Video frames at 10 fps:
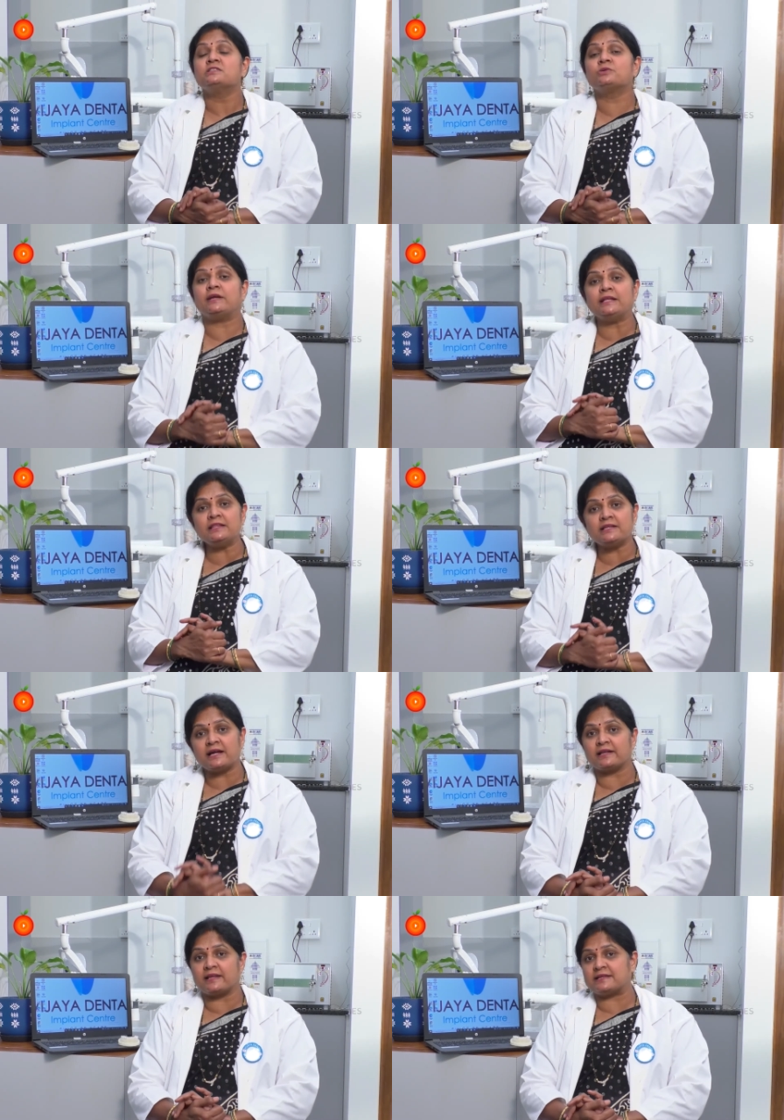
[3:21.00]
So in
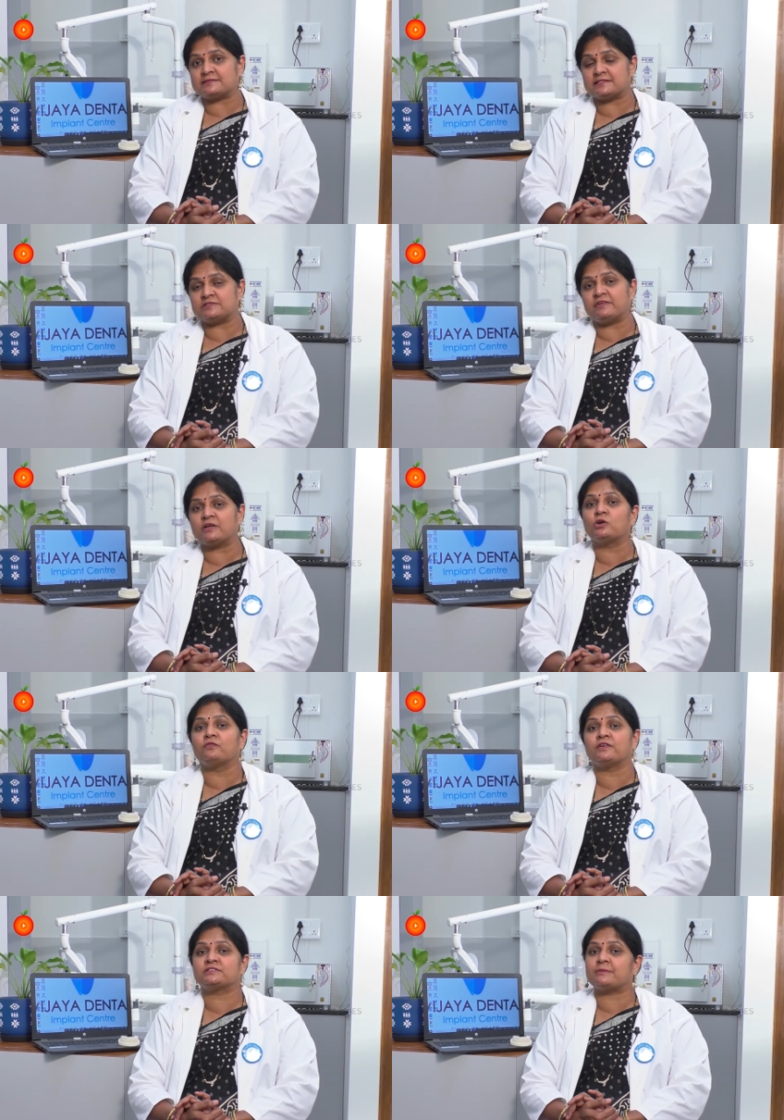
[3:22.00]
that cases we go
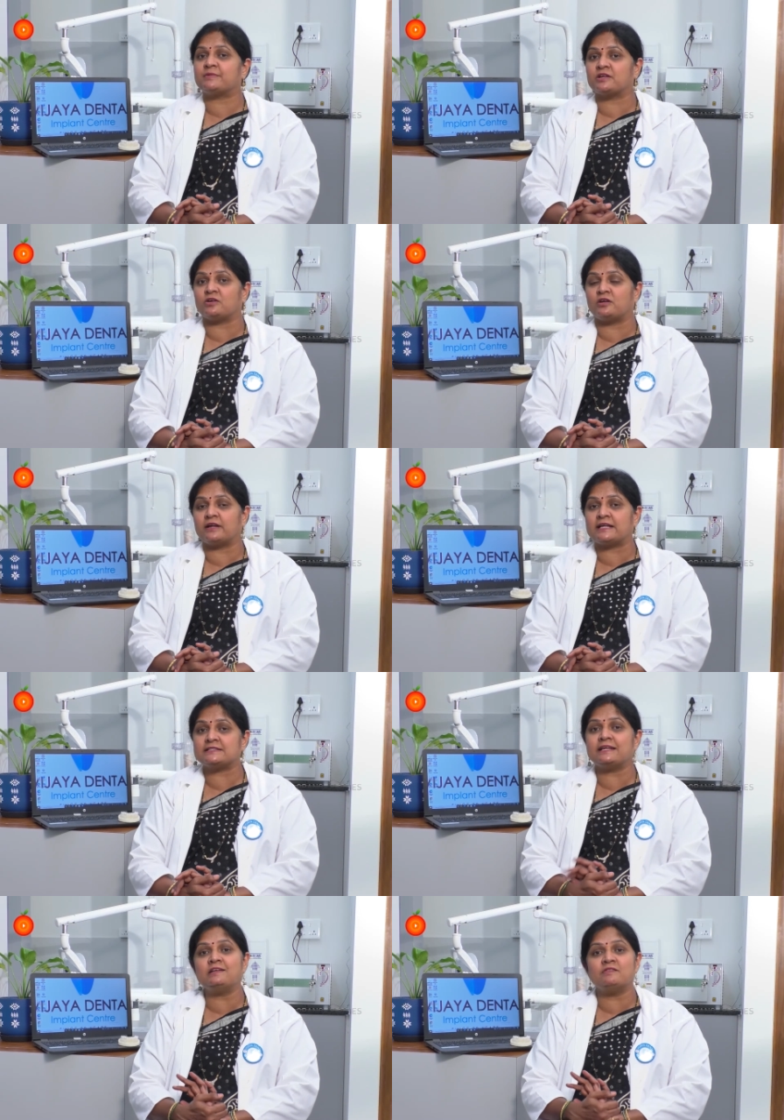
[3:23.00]
for something called
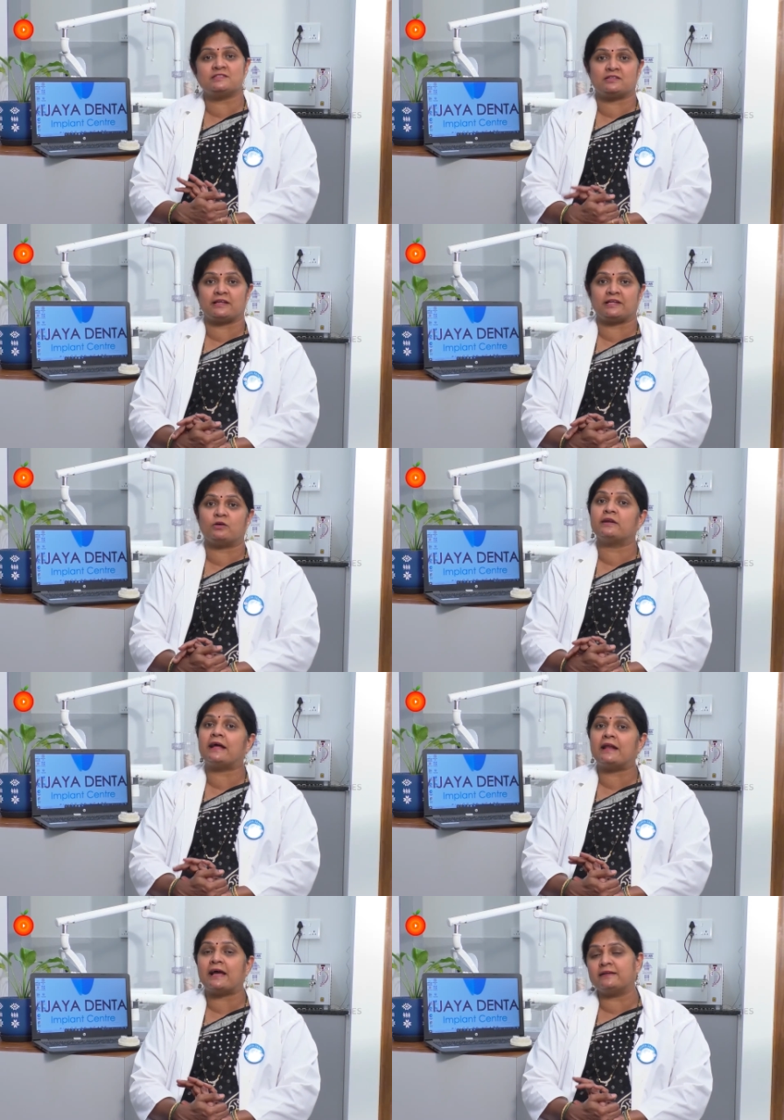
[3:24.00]
as Invisalign or
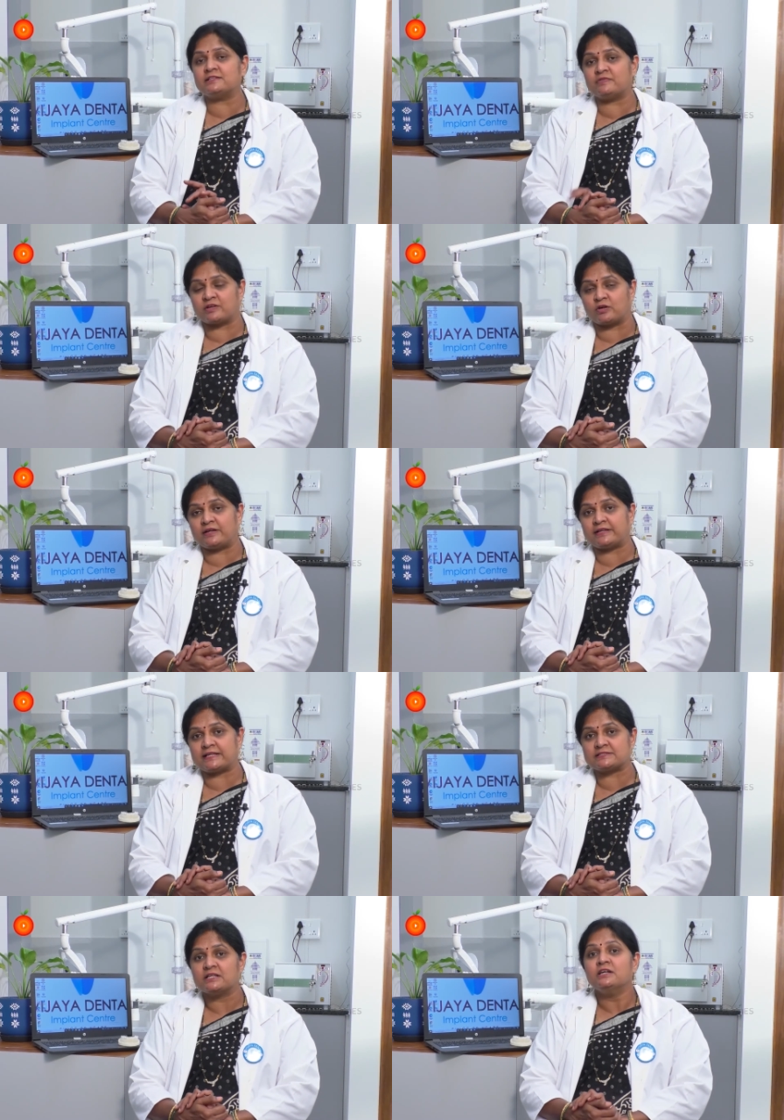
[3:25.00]
aligners we call it as.